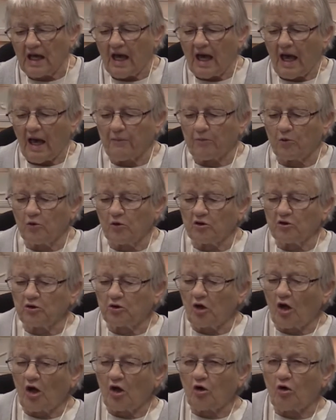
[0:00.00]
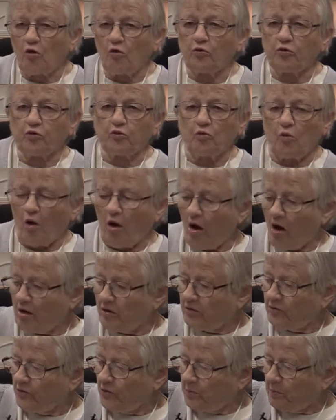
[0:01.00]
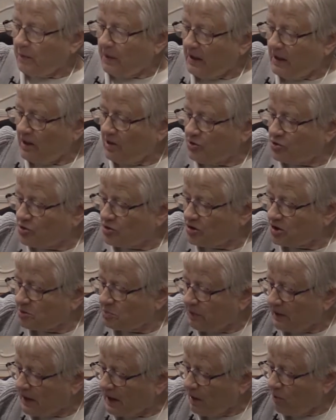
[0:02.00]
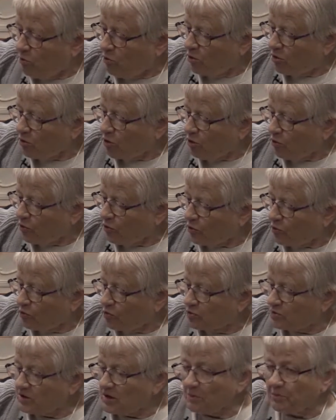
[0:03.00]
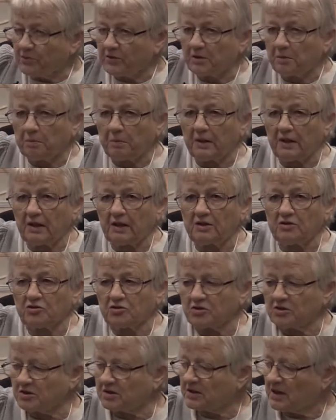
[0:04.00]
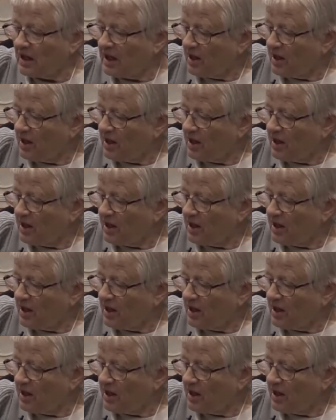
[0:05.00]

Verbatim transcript: I'm going to not go through all of the pages, but I will go through some of the pages.